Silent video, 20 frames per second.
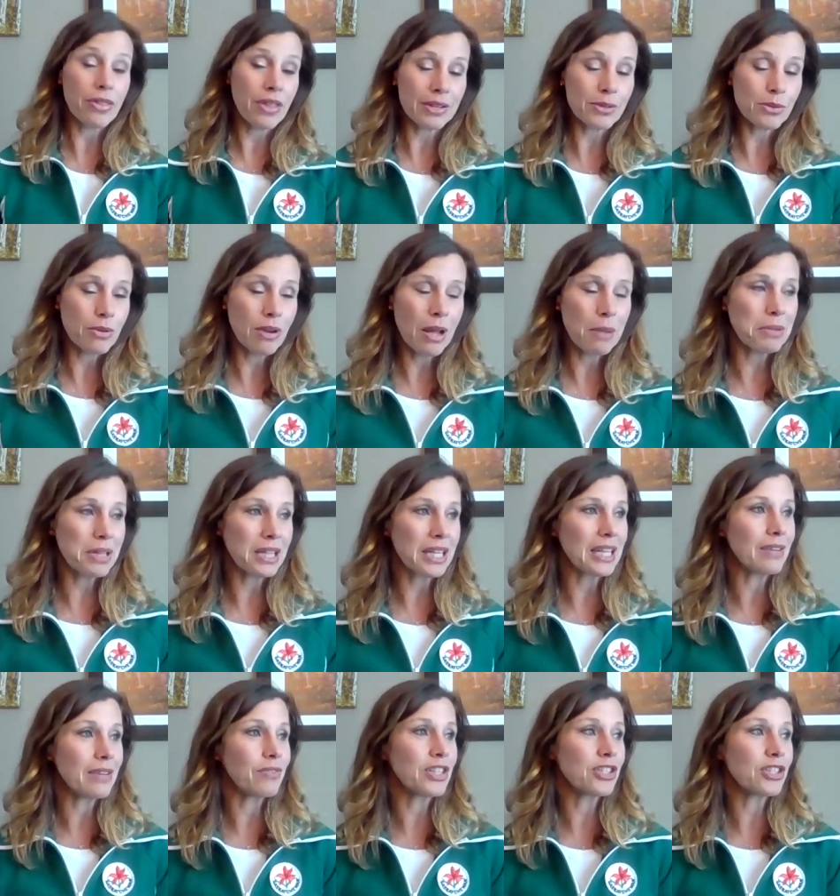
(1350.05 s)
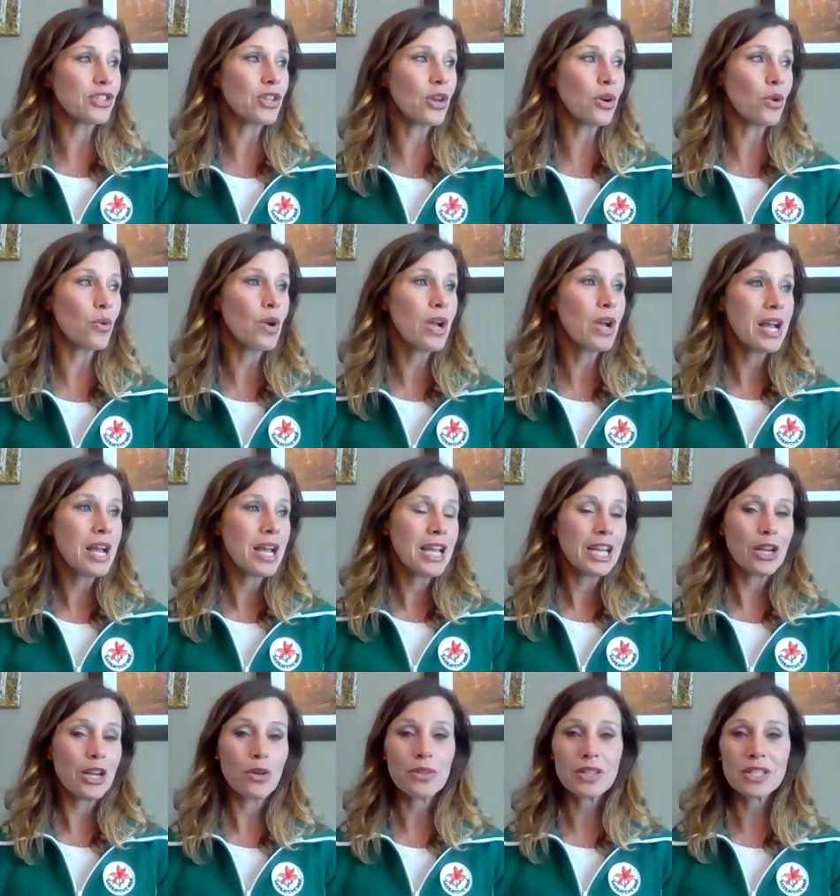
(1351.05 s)
That's what I believe. And so,
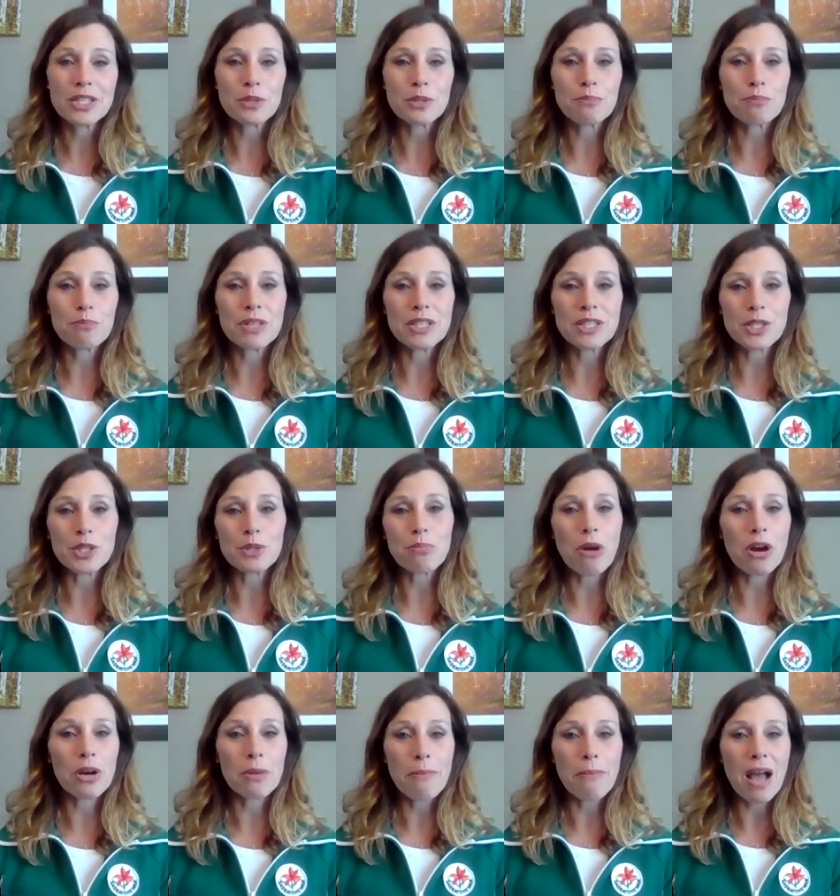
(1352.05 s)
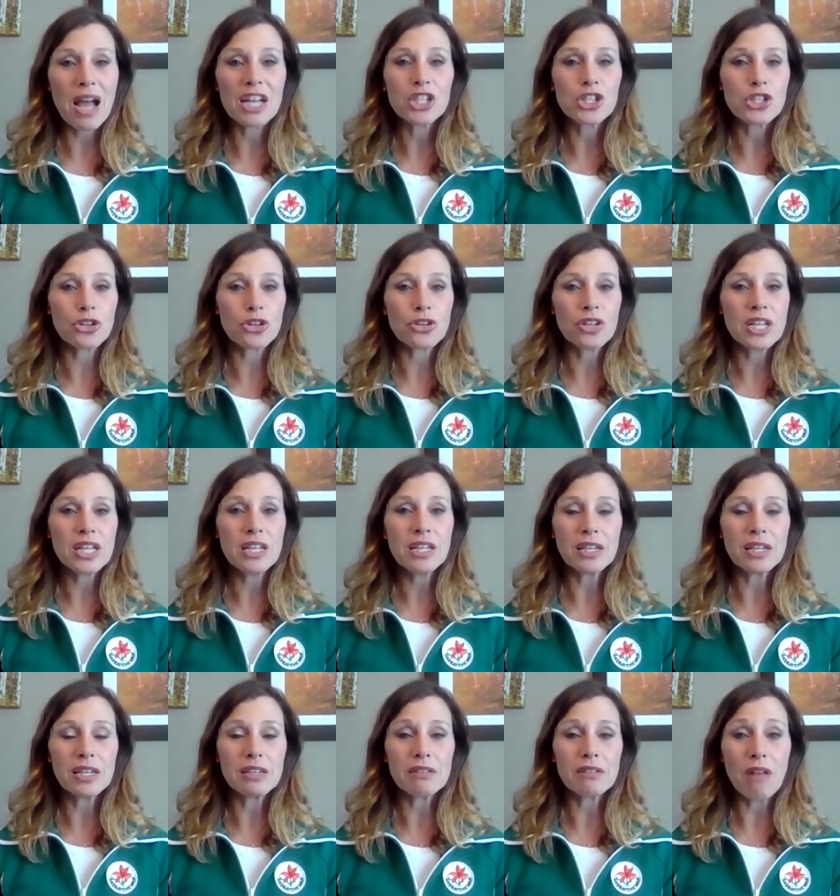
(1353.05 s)
this is part of my journey,
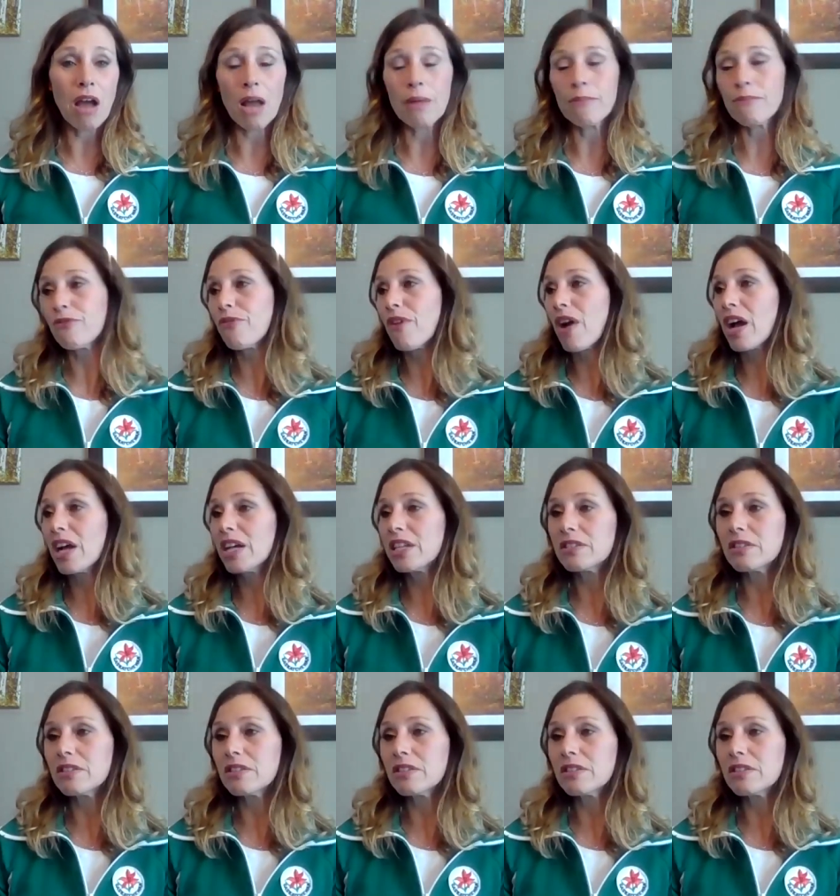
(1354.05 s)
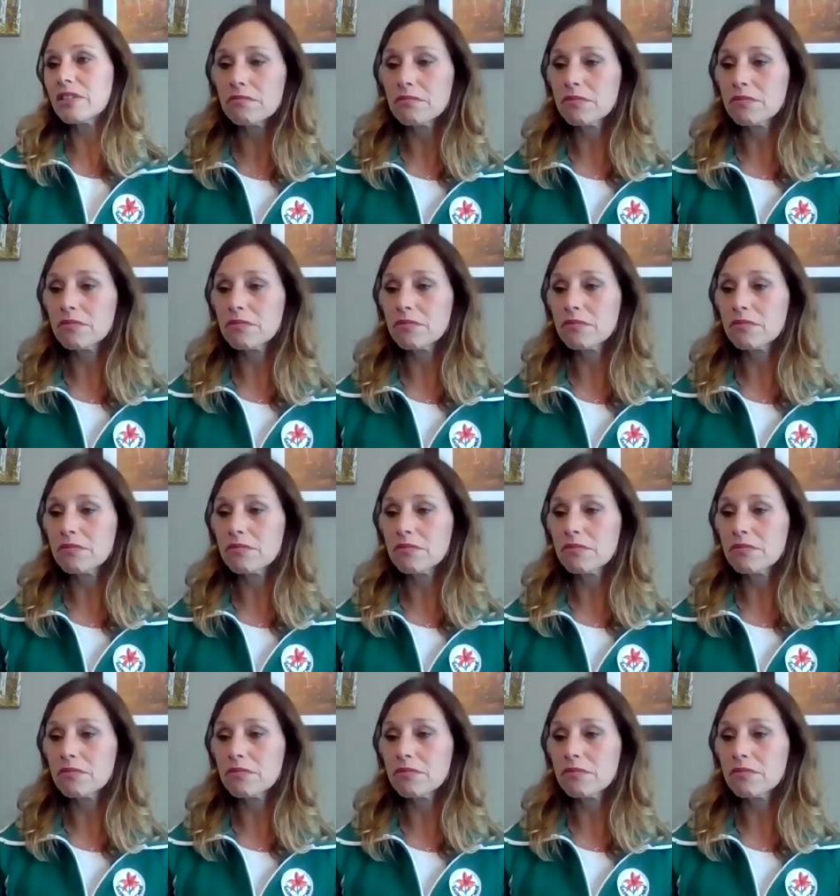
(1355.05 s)
and I'm fine to